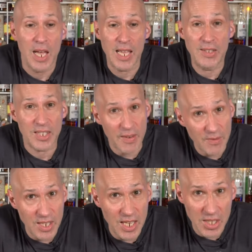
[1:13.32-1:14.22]
In
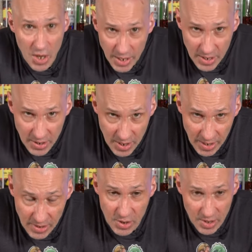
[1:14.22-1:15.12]

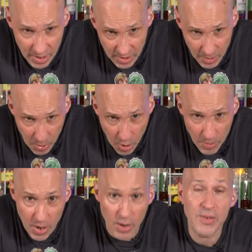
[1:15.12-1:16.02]
1796 the, the, the,
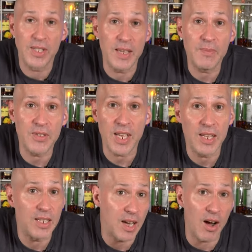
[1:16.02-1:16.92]
poem goes nymphs
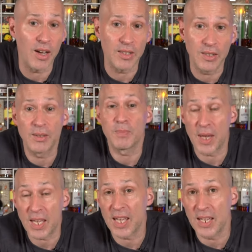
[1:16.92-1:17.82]
in the garden
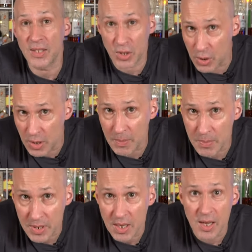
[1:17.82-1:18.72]
picking
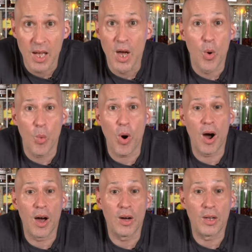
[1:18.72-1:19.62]
tulips
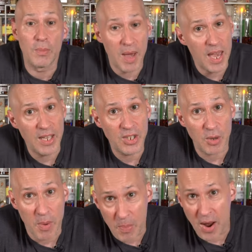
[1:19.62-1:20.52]
while maids
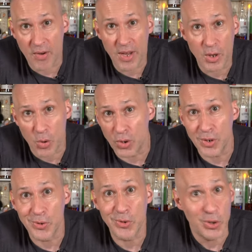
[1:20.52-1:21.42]
are preparing
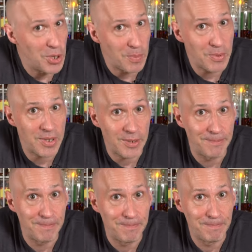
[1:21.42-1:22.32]
cordial juleps.
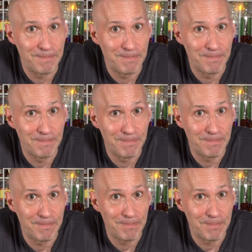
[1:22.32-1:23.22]

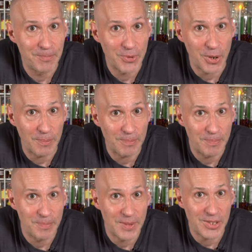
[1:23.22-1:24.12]
So
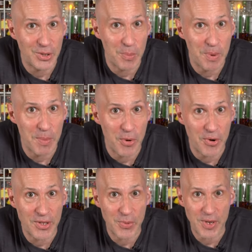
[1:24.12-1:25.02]
let's do a bit
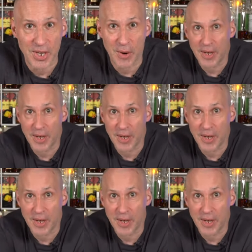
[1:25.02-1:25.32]
more into it shall